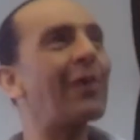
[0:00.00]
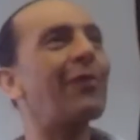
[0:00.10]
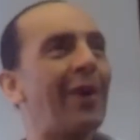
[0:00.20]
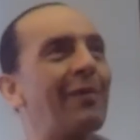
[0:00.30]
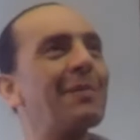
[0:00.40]

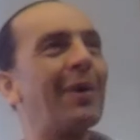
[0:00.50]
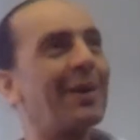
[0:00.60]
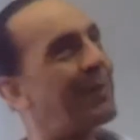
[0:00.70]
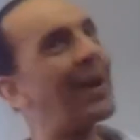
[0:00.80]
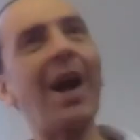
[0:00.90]
for everybody,
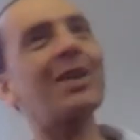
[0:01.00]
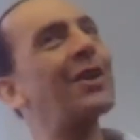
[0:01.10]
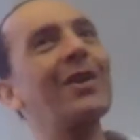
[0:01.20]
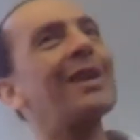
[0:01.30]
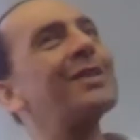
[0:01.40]
but actually
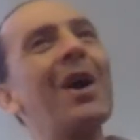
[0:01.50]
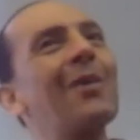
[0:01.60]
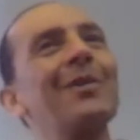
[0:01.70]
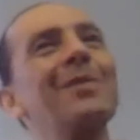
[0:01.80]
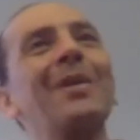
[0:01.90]
that's not
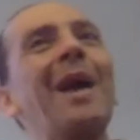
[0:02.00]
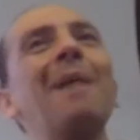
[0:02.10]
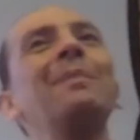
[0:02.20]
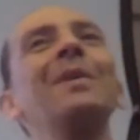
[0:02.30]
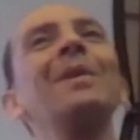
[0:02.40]
really what
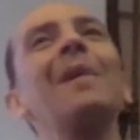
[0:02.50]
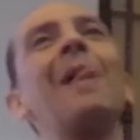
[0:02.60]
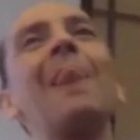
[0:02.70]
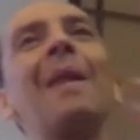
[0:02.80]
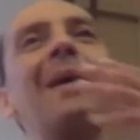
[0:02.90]
happened.
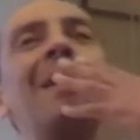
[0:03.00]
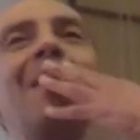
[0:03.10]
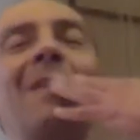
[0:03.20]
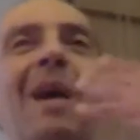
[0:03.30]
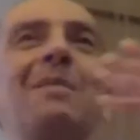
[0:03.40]

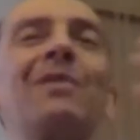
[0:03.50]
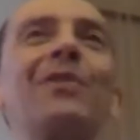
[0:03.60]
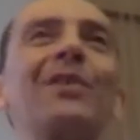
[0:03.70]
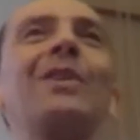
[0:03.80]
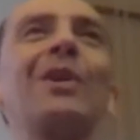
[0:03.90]
I mean, for
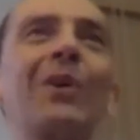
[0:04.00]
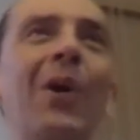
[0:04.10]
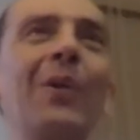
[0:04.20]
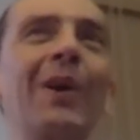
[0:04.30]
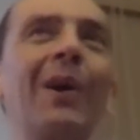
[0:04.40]
the
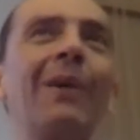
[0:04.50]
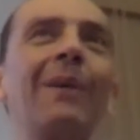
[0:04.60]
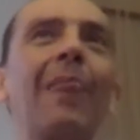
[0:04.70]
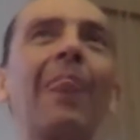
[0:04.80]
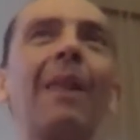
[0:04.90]
Lakota,
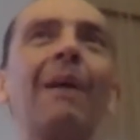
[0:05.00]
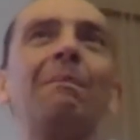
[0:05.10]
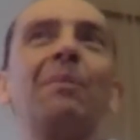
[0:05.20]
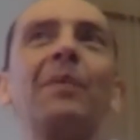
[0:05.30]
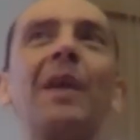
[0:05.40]

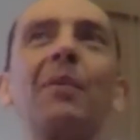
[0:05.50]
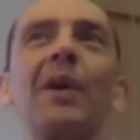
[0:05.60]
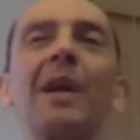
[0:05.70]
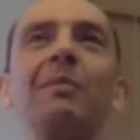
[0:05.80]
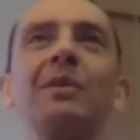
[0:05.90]
they were
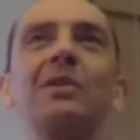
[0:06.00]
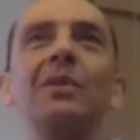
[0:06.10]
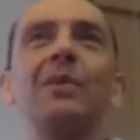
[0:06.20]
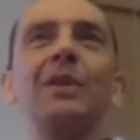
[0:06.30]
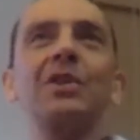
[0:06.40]
able
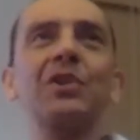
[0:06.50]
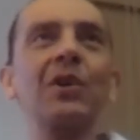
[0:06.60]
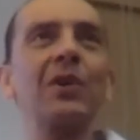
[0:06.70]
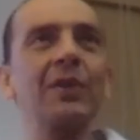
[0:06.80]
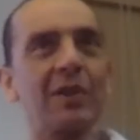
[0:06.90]
to
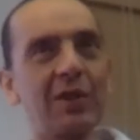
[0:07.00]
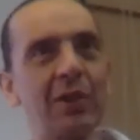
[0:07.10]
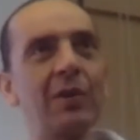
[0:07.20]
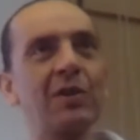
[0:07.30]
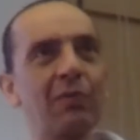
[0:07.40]
ensure this
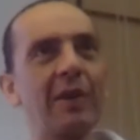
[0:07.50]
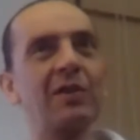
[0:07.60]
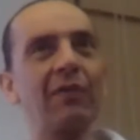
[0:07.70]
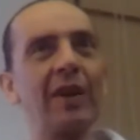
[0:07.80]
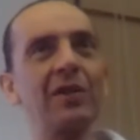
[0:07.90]
huge
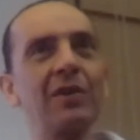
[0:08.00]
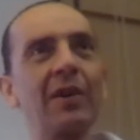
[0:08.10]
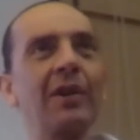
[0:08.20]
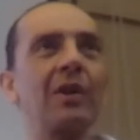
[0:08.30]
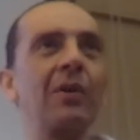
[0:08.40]
reservation that
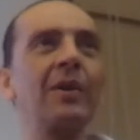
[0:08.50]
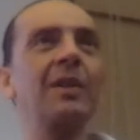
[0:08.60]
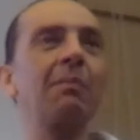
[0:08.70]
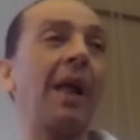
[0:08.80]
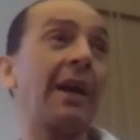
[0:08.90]
included the
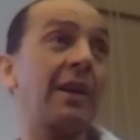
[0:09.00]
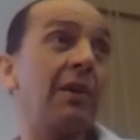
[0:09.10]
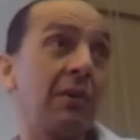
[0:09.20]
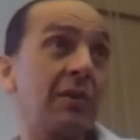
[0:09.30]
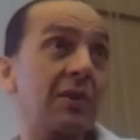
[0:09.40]
Black
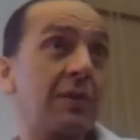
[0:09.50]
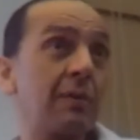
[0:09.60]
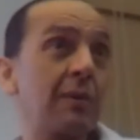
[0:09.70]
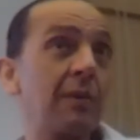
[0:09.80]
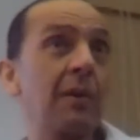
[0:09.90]
Hills.
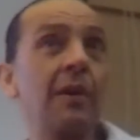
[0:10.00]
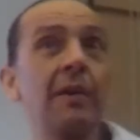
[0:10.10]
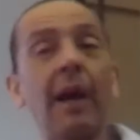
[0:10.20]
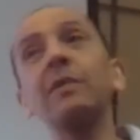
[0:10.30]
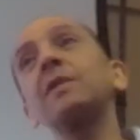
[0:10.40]
That was, of